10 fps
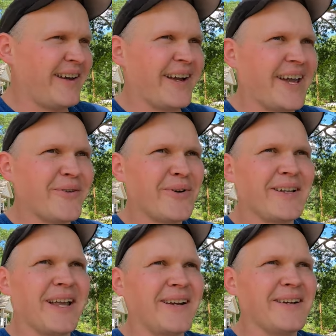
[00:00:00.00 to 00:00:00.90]
I can't
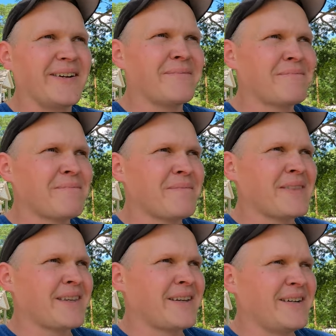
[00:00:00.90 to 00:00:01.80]
run like a
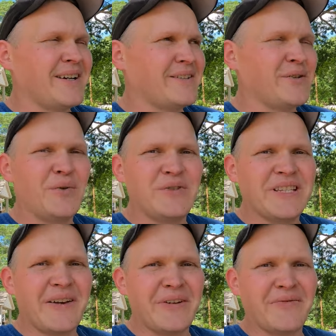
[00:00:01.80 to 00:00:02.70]

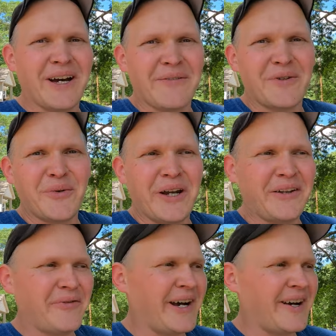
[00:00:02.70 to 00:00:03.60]
275
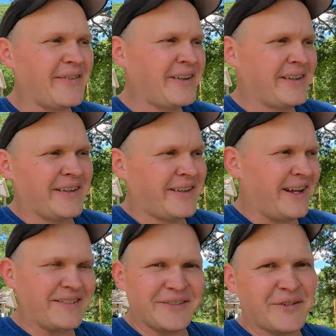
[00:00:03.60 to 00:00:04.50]
285,
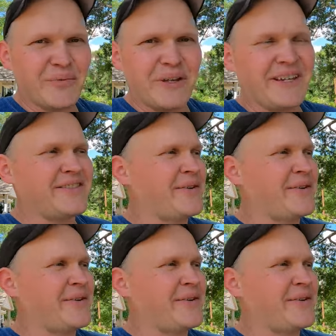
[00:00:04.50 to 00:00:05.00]
that's just too big.